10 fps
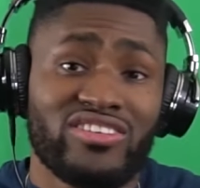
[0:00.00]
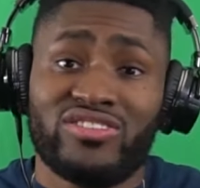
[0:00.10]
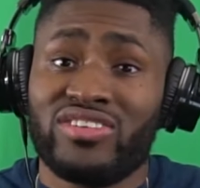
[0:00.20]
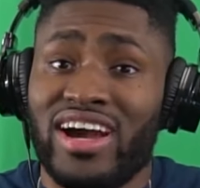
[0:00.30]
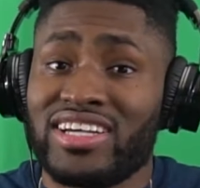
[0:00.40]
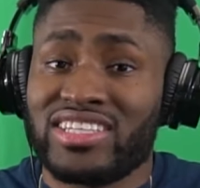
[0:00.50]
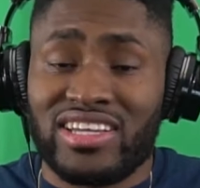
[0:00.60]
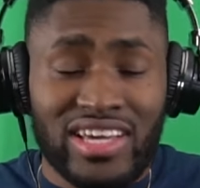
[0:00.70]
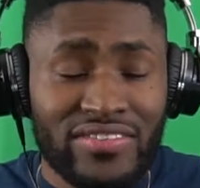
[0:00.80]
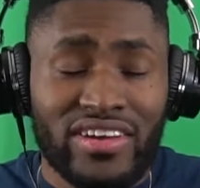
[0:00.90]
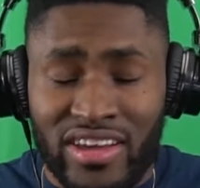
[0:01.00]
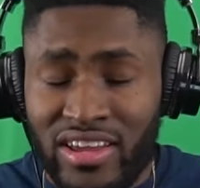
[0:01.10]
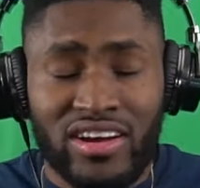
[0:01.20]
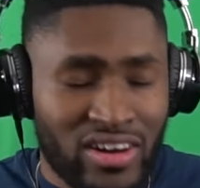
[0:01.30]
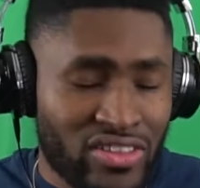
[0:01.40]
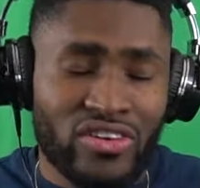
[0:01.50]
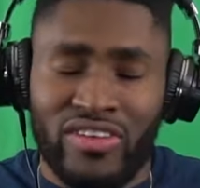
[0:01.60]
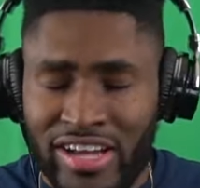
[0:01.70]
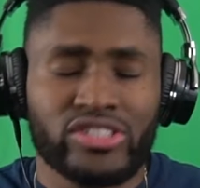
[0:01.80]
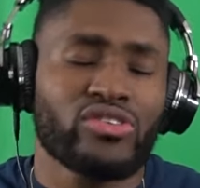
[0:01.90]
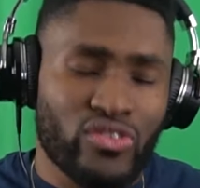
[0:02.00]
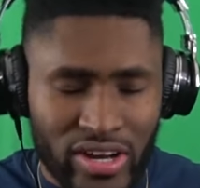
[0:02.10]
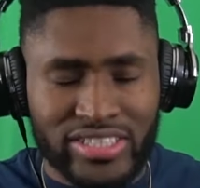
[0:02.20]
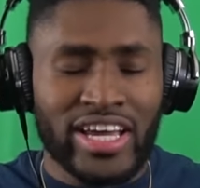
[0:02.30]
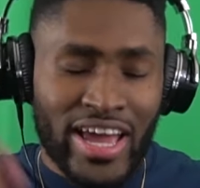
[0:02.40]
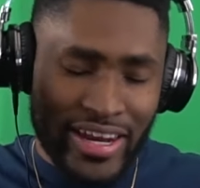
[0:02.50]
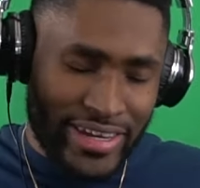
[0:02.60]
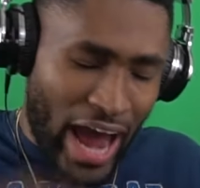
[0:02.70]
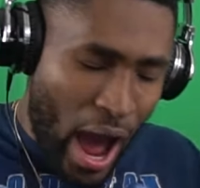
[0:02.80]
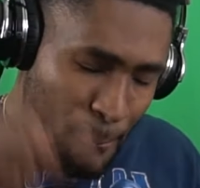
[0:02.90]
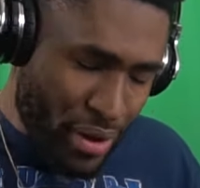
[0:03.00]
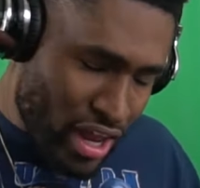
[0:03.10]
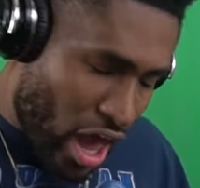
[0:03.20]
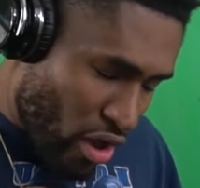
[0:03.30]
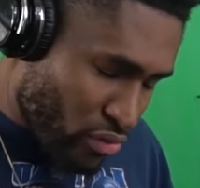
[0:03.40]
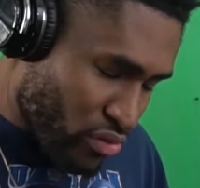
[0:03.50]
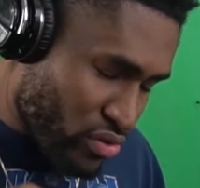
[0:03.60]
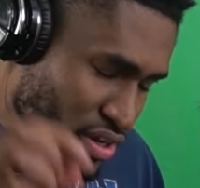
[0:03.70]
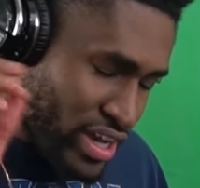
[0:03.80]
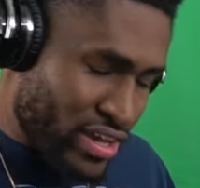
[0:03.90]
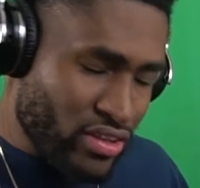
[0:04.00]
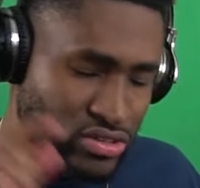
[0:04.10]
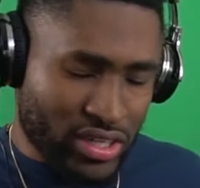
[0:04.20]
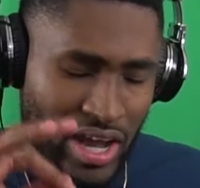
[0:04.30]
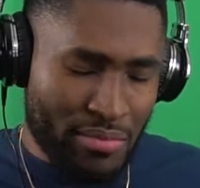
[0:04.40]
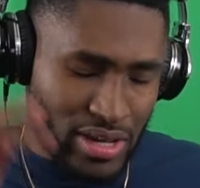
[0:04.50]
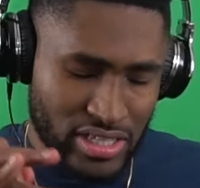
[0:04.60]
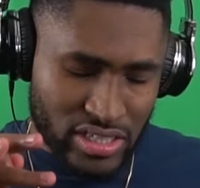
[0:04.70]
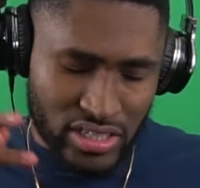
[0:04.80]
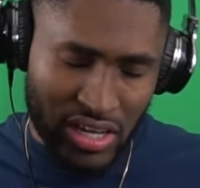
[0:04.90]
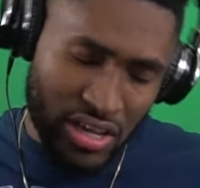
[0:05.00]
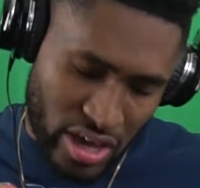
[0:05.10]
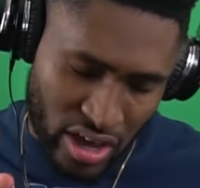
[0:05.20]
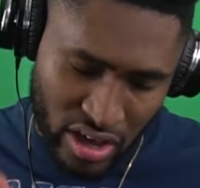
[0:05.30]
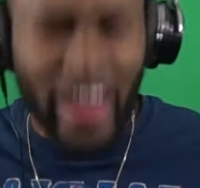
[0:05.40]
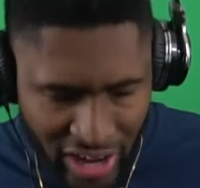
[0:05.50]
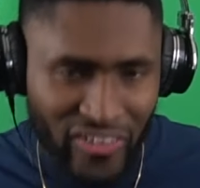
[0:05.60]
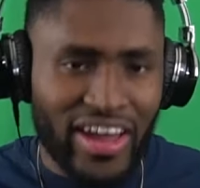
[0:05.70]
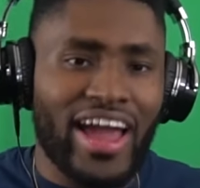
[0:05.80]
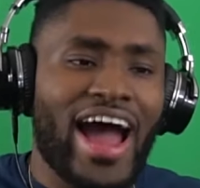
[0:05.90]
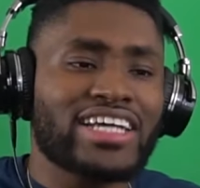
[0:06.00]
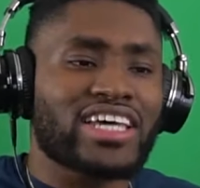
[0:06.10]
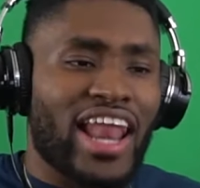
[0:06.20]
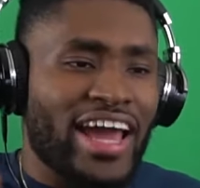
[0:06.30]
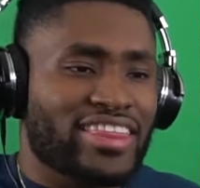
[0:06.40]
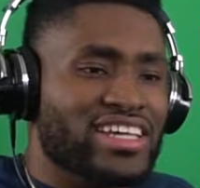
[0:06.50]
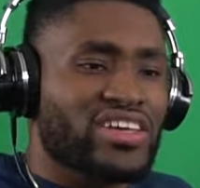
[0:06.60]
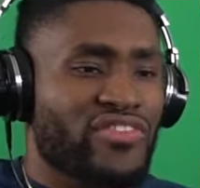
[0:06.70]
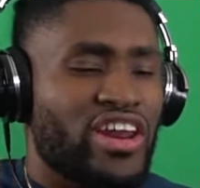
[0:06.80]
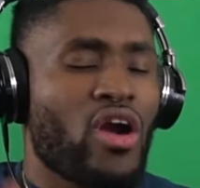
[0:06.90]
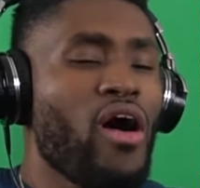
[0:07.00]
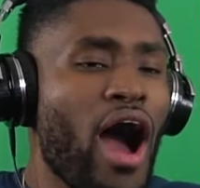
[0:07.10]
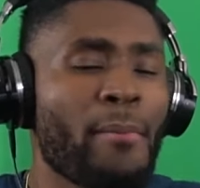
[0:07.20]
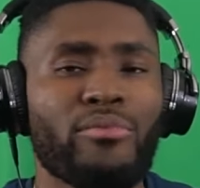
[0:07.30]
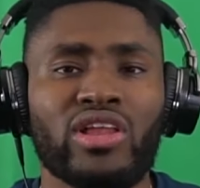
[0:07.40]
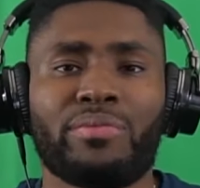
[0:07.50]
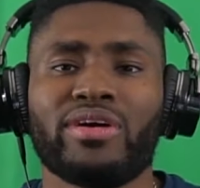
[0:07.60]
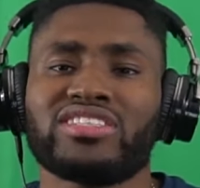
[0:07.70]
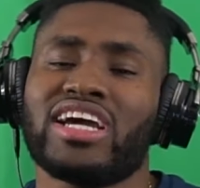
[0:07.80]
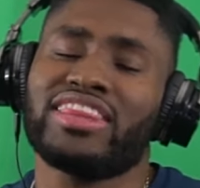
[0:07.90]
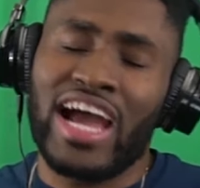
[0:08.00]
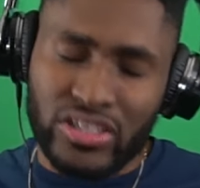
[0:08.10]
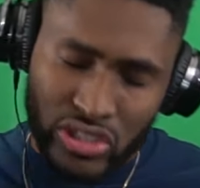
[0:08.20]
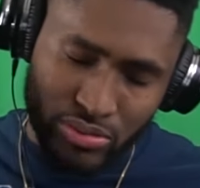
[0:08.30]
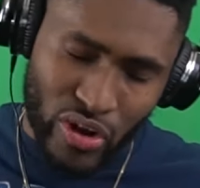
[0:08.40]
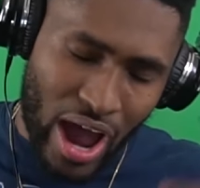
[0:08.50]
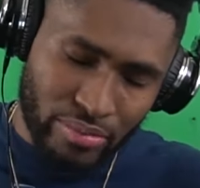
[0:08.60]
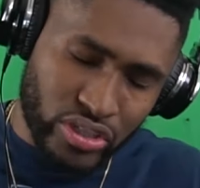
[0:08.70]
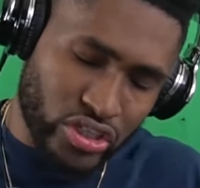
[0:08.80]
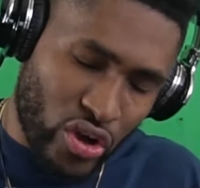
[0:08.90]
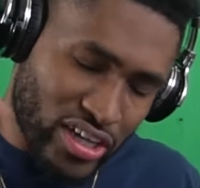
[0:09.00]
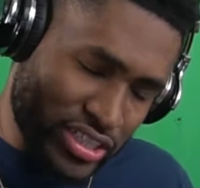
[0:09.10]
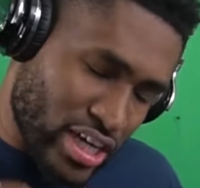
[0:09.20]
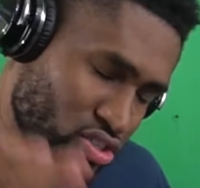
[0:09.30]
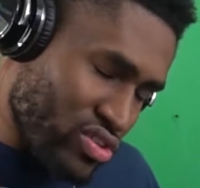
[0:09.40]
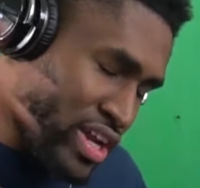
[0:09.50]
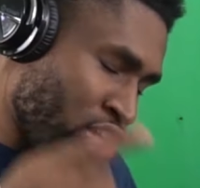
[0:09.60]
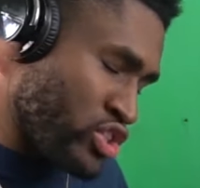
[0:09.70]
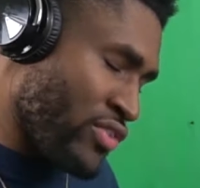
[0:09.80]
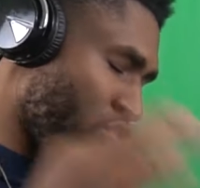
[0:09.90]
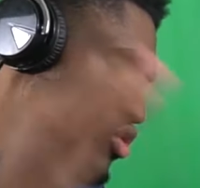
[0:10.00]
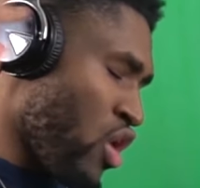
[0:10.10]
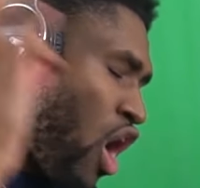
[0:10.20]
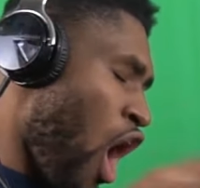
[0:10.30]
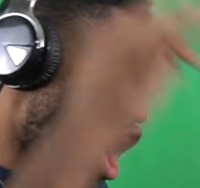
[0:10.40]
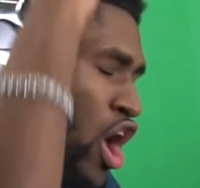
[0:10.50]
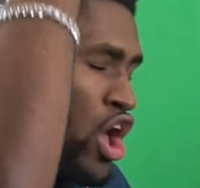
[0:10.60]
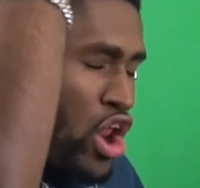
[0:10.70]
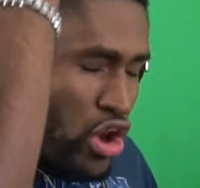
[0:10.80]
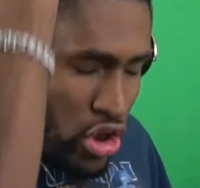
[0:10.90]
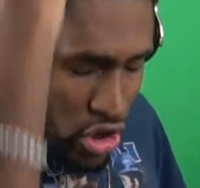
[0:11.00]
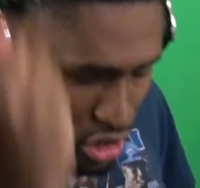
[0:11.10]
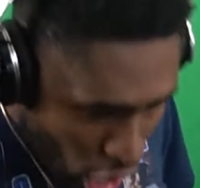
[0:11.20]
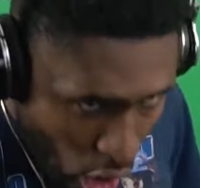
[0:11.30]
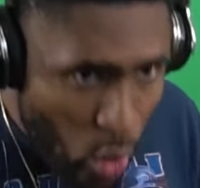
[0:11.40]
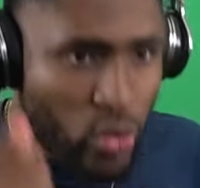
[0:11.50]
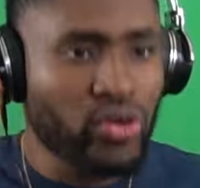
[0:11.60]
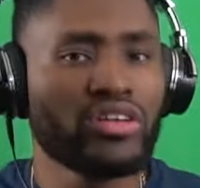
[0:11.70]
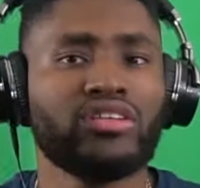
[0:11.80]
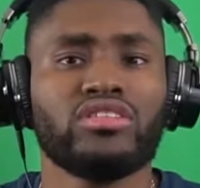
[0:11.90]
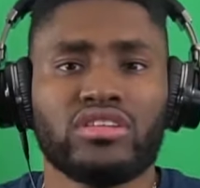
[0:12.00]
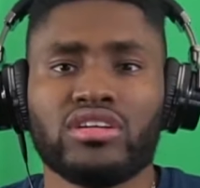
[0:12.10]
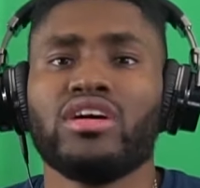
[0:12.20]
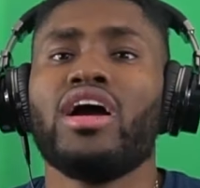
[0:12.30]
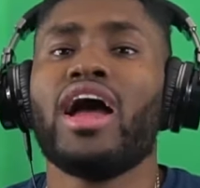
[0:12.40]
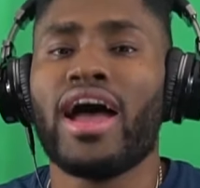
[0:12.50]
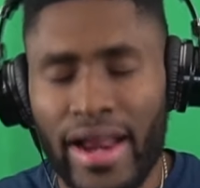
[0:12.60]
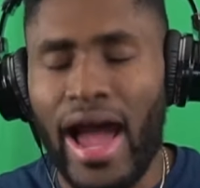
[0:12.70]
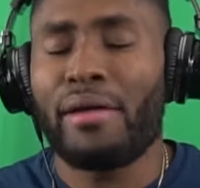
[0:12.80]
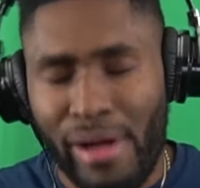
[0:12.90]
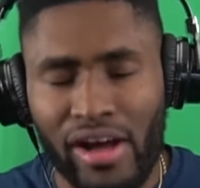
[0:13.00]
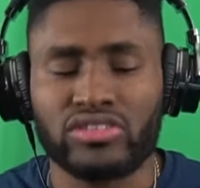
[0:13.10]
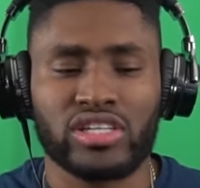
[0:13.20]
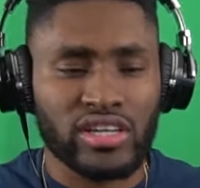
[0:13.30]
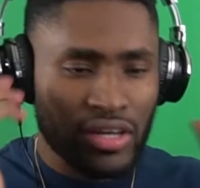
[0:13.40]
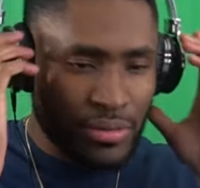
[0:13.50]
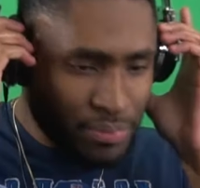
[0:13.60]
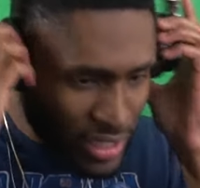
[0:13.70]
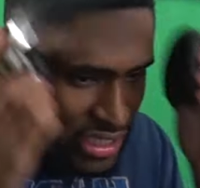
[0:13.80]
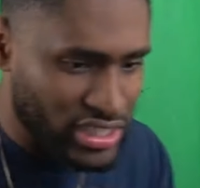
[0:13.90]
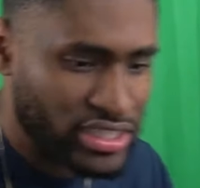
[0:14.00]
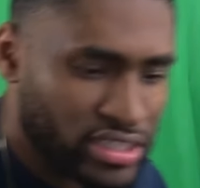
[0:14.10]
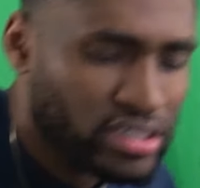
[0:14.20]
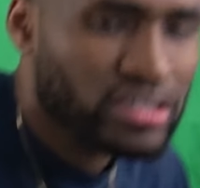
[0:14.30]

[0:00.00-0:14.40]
you guys can leave any other ratchet request down below in those comments. And yeah. Anyway, guys, like this video up. Really appreciate that. Subscribe to join Central Nation View Up. No! And I'm out. Jack's